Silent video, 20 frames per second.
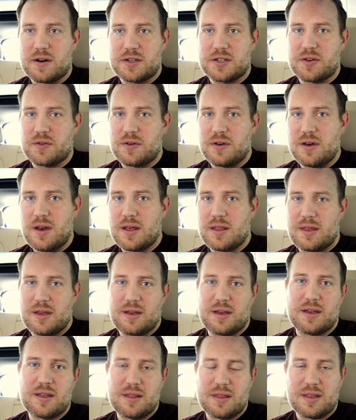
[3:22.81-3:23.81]
So
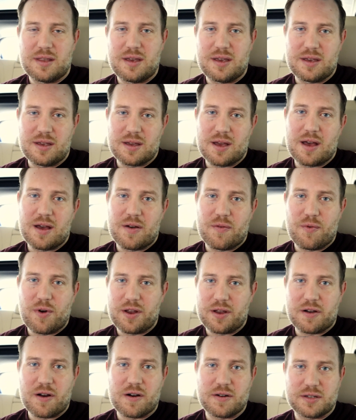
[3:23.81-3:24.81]
nothing in the
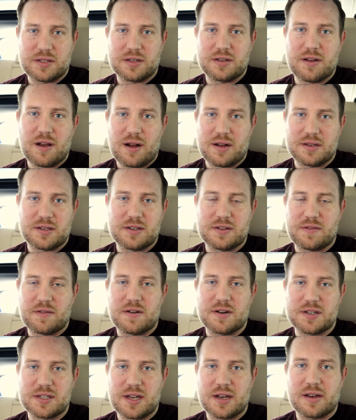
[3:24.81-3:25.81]
running cost as
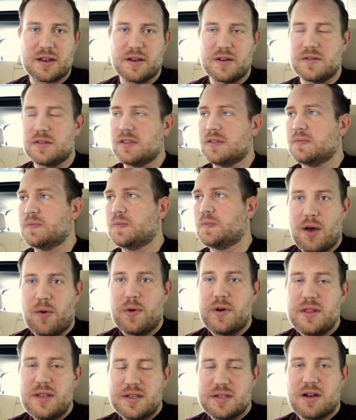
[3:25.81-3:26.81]
far as that goes. Now,
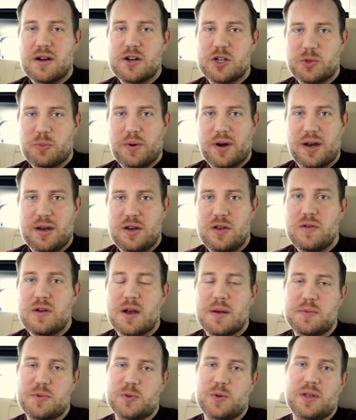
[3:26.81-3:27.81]
one of these cars, brand new,
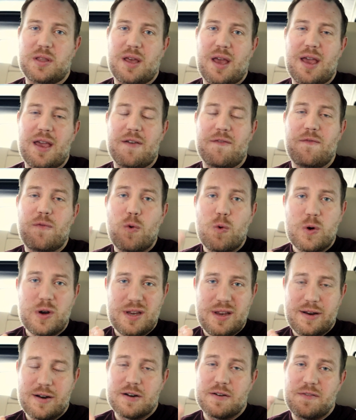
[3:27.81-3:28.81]
comes with a
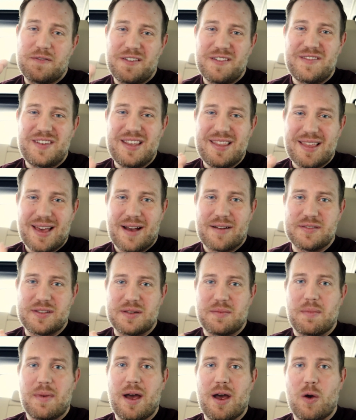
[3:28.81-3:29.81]
4-year,
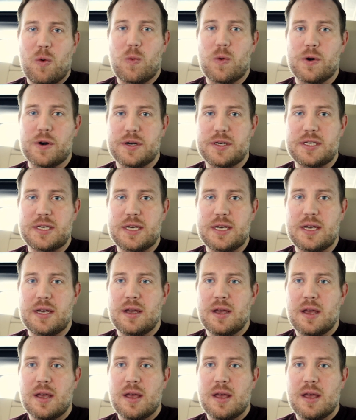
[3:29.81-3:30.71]
50,000 mile warranty.